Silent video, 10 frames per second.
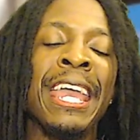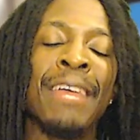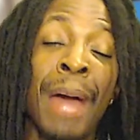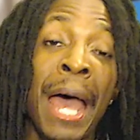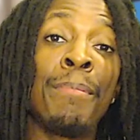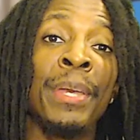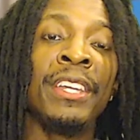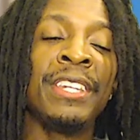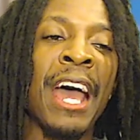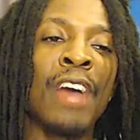in my
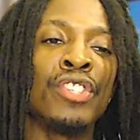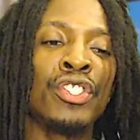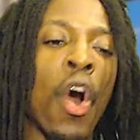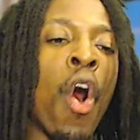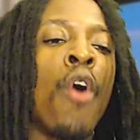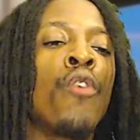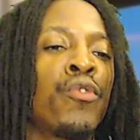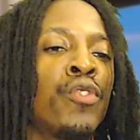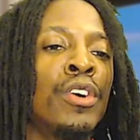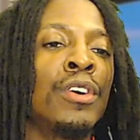opinion now, just
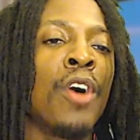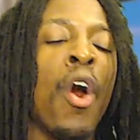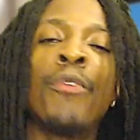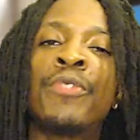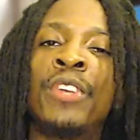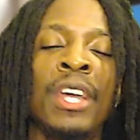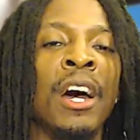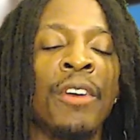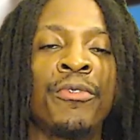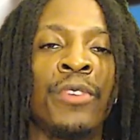off the
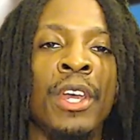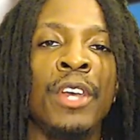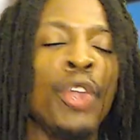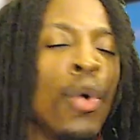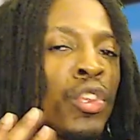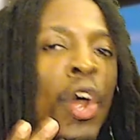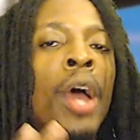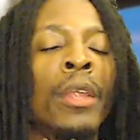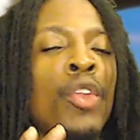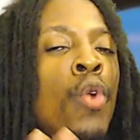cuff, no
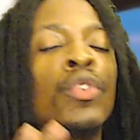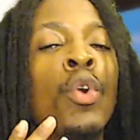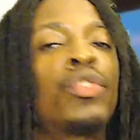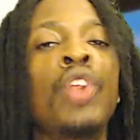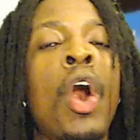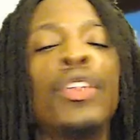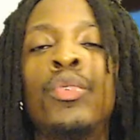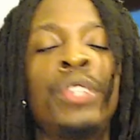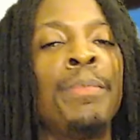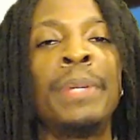thought, no
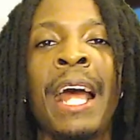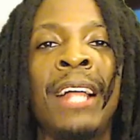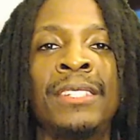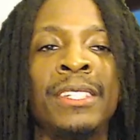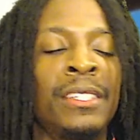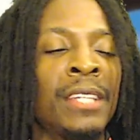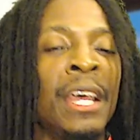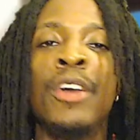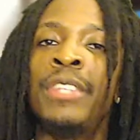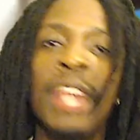deep analysis,
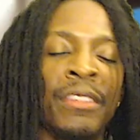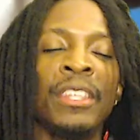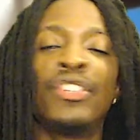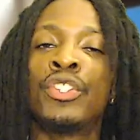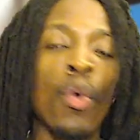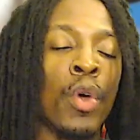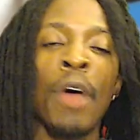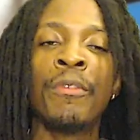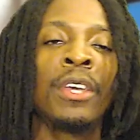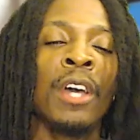nothing. Just going
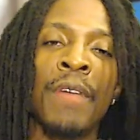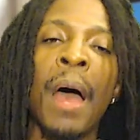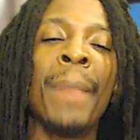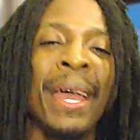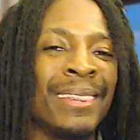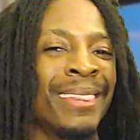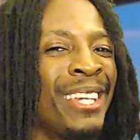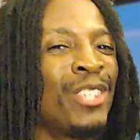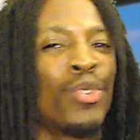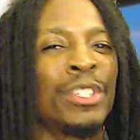off the cuff, I might
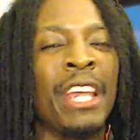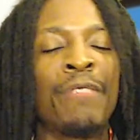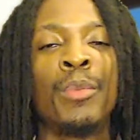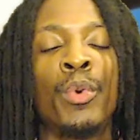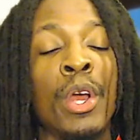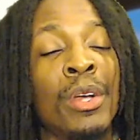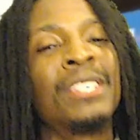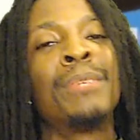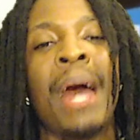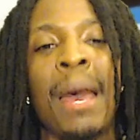lean towards David Morrell. Because
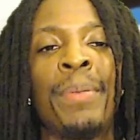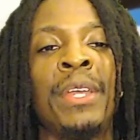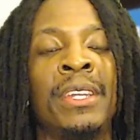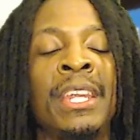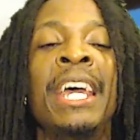in my opinion,